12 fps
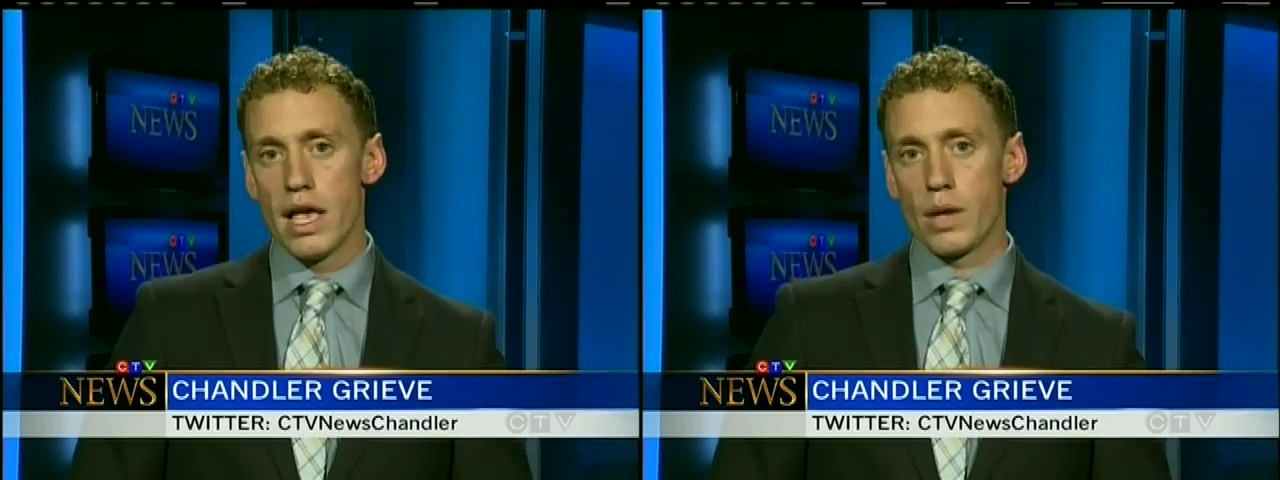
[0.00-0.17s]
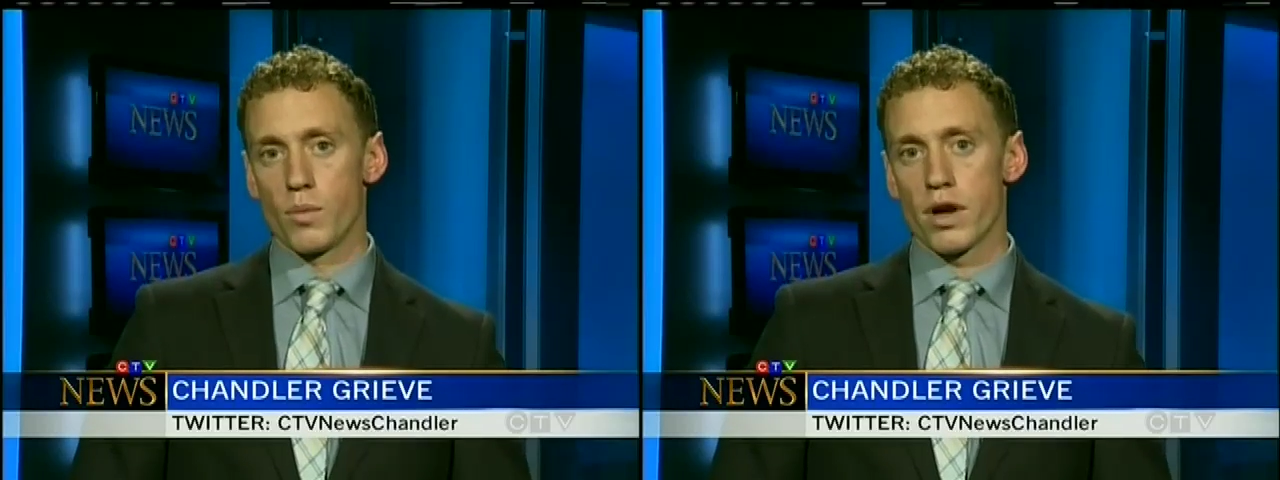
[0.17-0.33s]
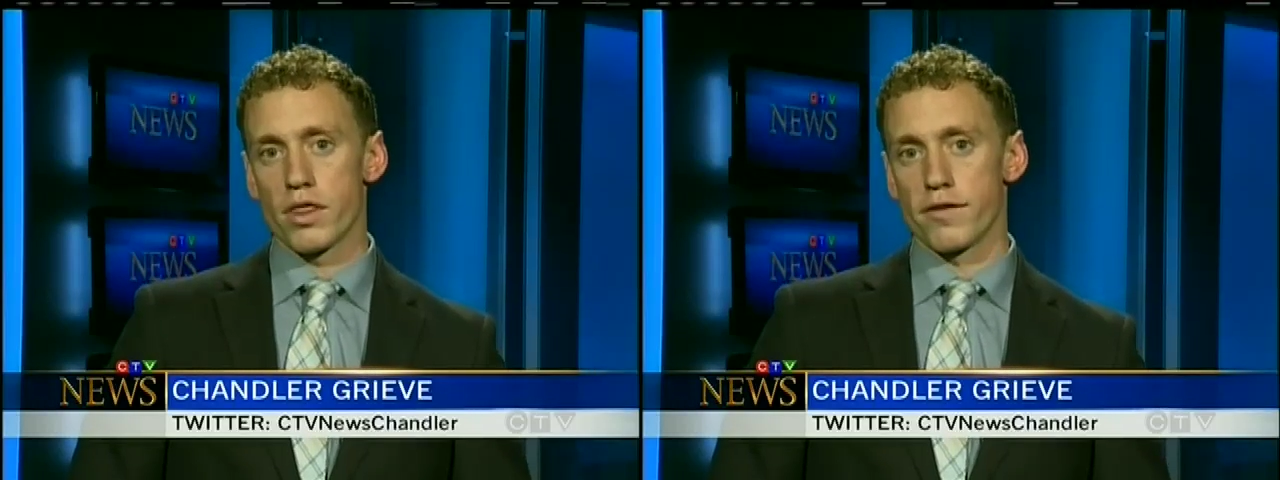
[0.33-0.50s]

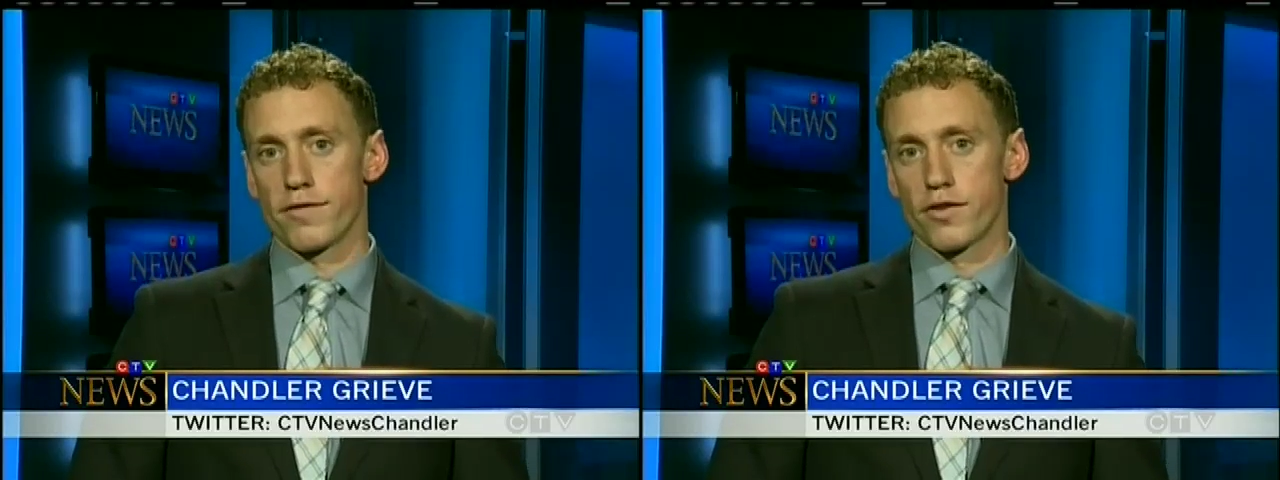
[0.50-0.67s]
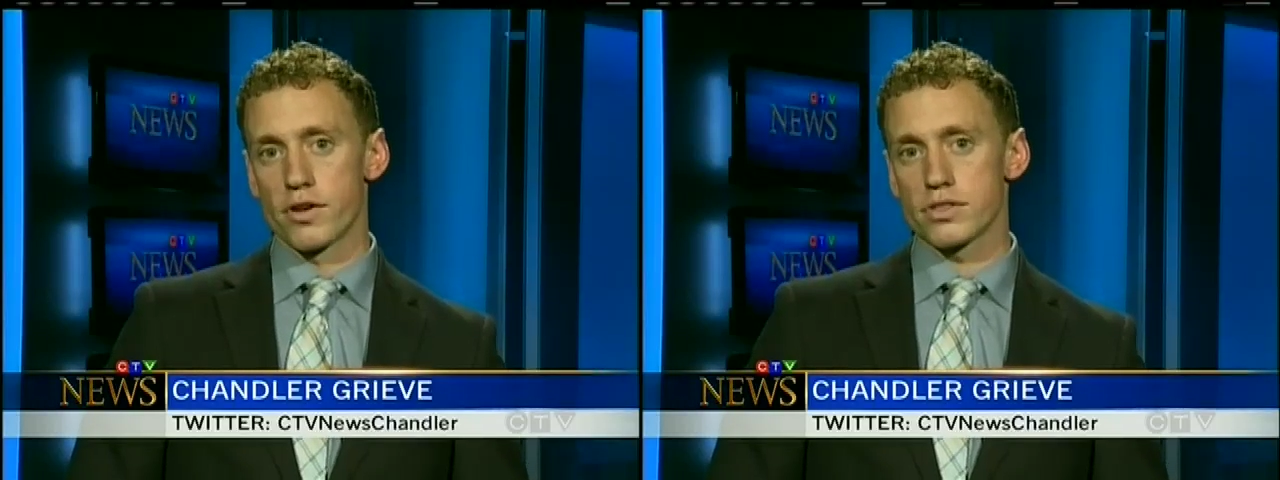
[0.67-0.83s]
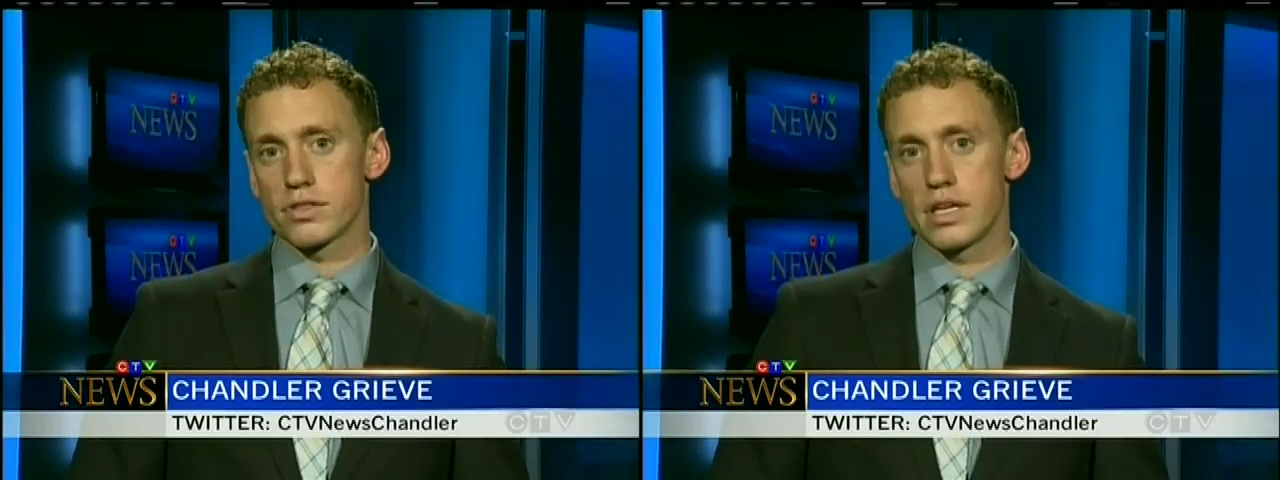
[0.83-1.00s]
And one of the
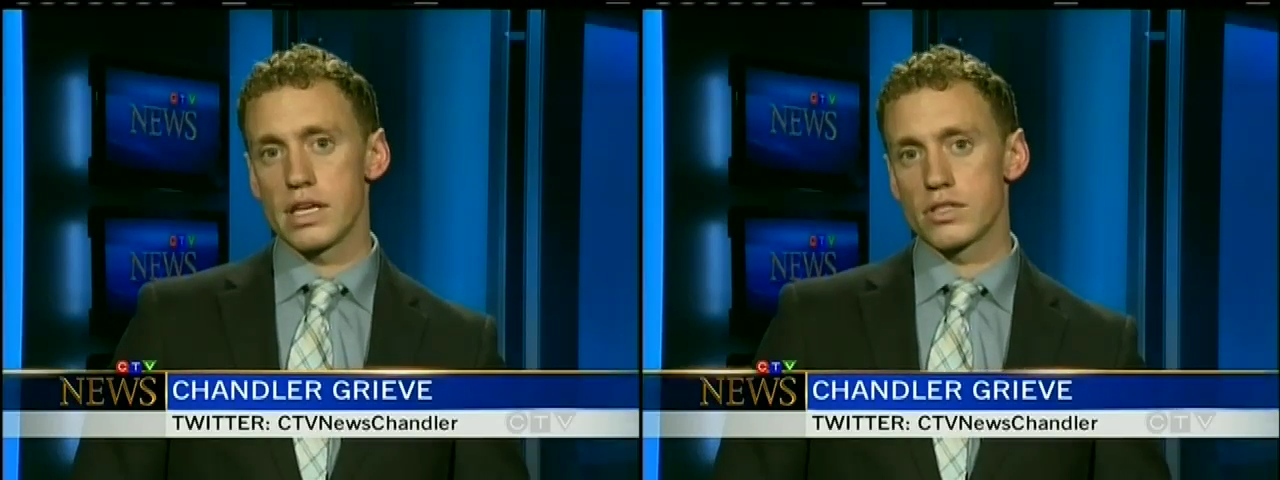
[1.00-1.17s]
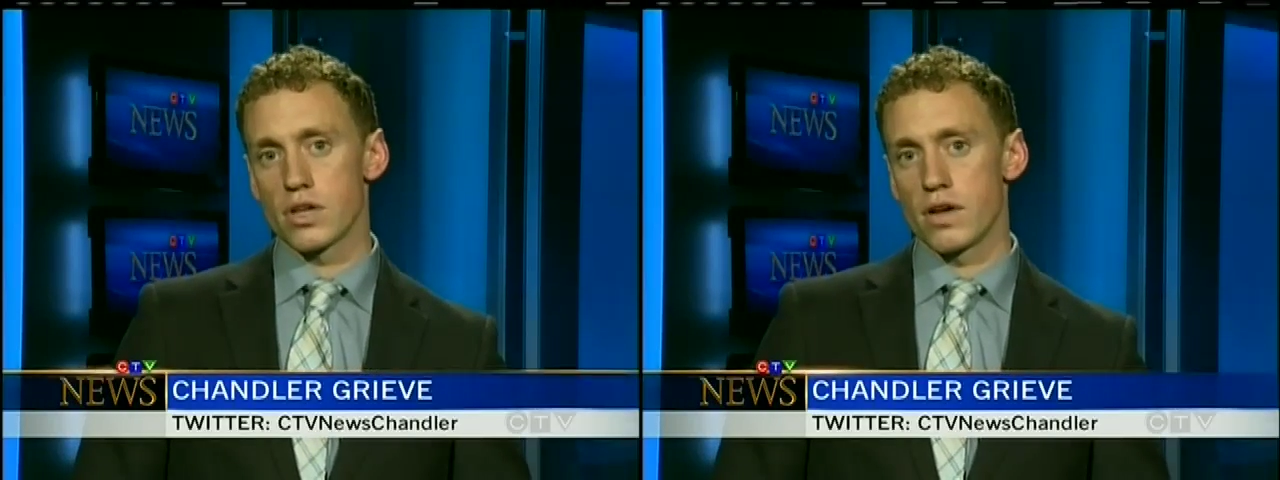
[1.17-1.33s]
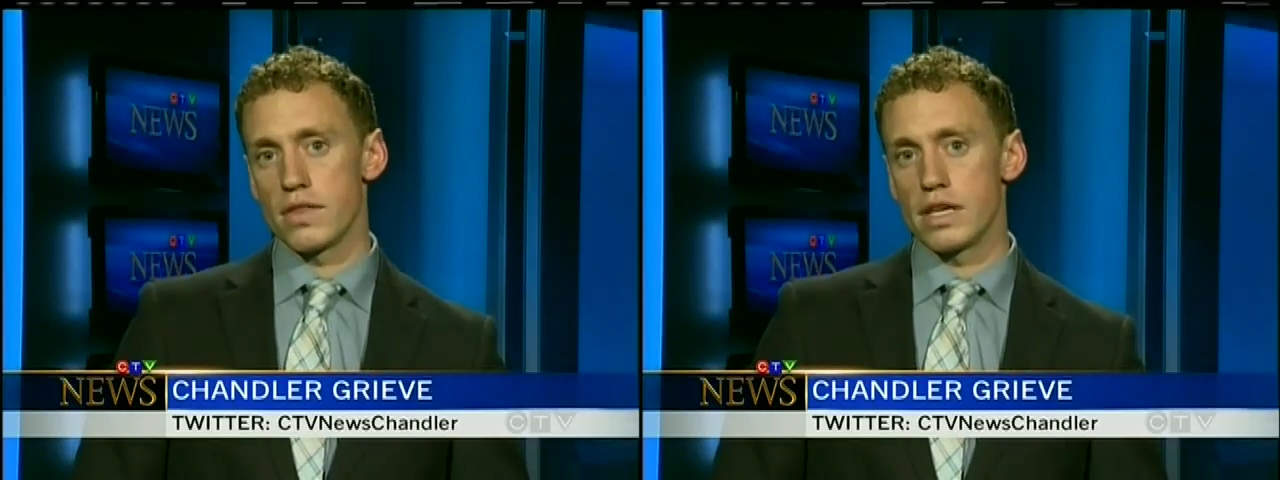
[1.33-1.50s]
first things
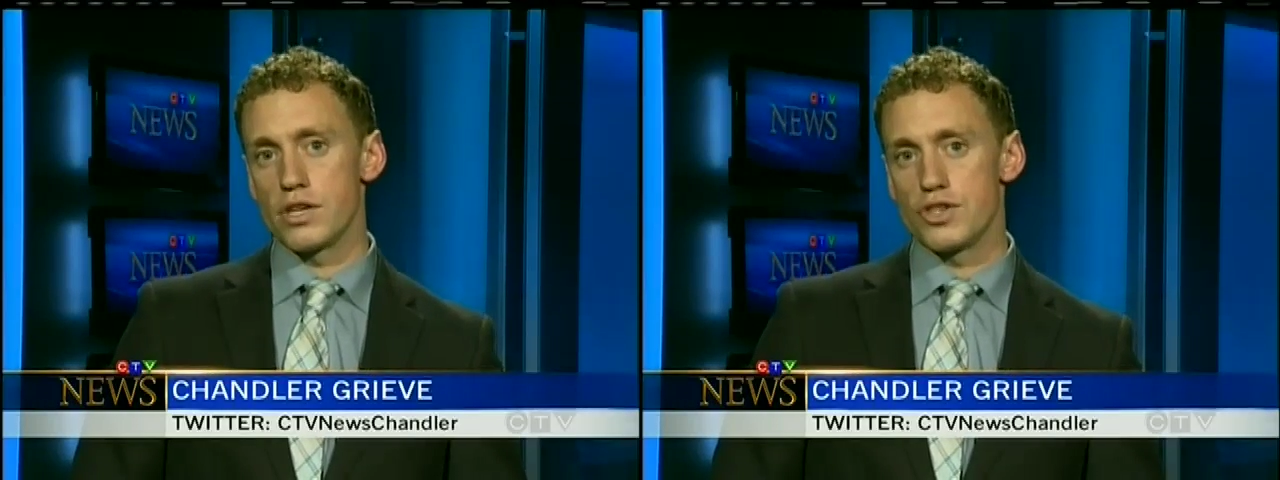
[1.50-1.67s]
on the